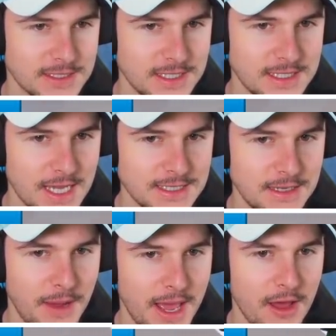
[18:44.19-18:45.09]
These guys need
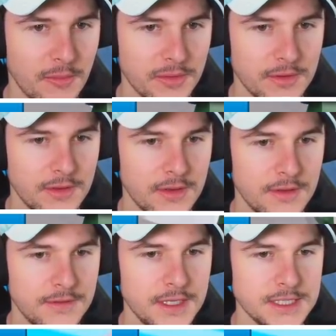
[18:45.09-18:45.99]
my help.
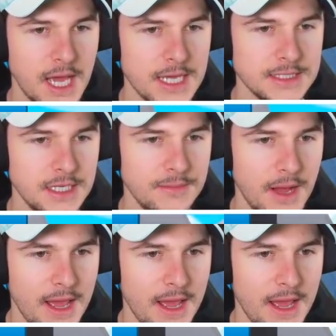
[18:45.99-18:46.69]
These guys need my